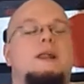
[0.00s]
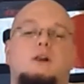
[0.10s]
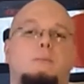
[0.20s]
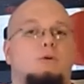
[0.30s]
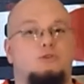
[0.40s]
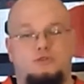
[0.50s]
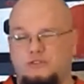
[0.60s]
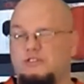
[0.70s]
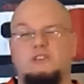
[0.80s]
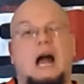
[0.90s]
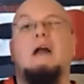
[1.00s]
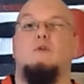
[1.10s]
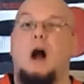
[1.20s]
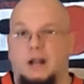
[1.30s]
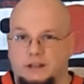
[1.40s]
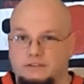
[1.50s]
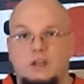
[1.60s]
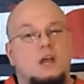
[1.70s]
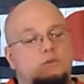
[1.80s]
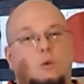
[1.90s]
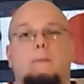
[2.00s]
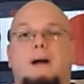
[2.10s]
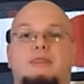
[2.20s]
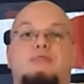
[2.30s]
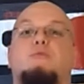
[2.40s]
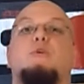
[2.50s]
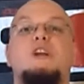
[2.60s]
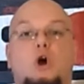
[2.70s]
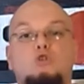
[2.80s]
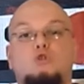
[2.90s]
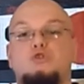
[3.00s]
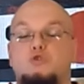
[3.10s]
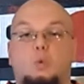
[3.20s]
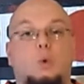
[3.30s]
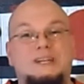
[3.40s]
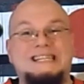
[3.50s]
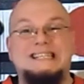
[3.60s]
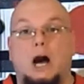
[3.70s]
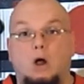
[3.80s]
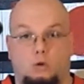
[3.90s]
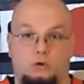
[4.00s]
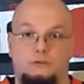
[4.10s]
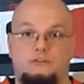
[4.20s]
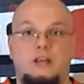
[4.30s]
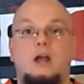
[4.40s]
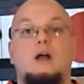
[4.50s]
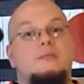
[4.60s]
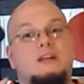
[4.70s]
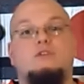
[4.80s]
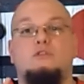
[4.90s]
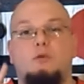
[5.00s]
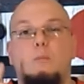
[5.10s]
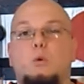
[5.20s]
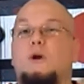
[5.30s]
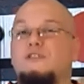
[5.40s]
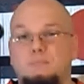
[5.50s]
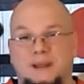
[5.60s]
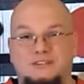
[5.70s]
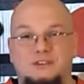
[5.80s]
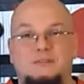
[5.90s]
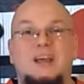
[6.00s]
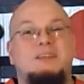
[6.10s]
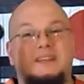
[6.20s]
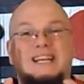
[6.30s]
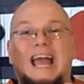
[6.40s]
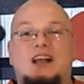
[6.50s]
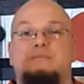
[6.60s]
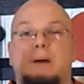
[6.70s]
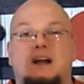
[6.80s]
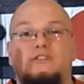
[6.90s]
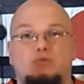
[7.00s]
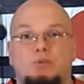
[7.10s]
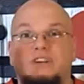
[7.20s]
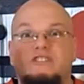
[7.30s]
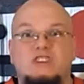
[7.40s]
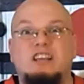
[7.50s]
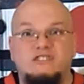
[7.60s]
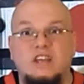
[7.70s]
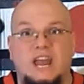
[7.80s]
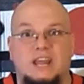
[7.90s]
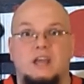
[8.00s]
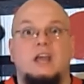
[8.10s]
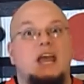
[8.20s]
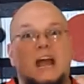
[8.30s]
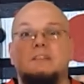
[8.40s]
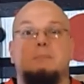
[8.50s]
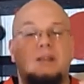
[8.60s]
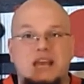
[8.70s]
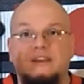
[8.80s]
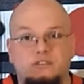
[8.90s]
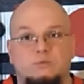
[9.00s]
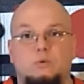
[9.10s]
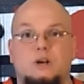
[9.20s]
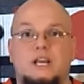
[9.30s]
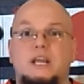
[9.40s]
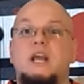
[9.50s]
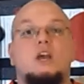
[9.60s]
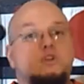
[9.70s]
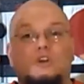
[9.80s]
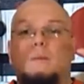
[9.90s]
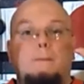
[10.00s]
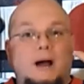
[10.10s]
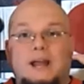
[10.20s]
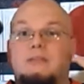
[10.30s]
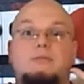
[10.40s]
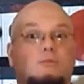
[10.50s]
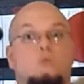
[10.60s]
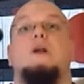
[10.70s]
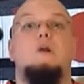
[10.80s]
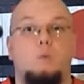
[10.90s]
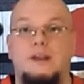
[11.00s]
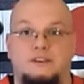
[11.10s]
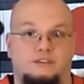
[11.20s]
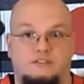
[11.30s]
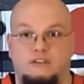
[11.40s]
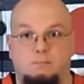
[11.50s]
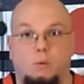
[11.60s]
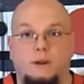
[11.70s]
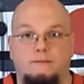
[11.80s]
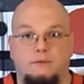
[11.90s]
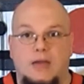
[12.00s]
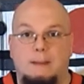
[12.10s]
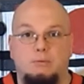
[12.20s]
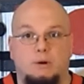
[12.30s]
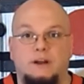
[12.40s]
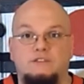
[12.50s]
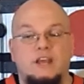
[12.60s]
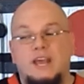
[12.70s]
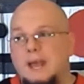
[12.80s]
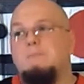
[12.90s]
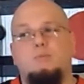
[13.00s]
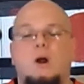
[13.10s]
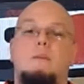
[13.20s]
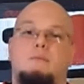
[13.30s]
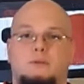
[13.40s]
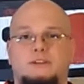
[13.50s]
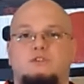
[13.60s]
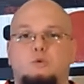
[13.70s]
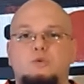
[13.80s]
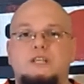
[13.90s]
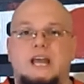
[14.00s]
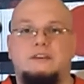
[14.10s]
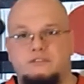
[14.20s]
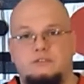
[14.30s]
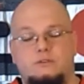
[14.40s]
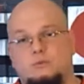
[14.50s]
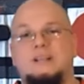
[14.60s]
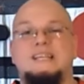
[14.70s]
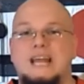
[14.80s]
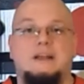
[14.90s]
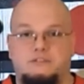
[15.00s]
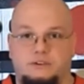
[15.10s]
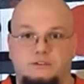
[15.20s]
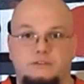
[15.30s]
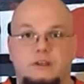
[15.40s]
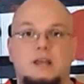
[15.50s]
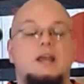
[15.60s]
that number skyrockets to about $320. That's also more expensive than the Xbox 360 and the PS3. You could buy 3 Wiis at this point for that price, and probably 3 DSs.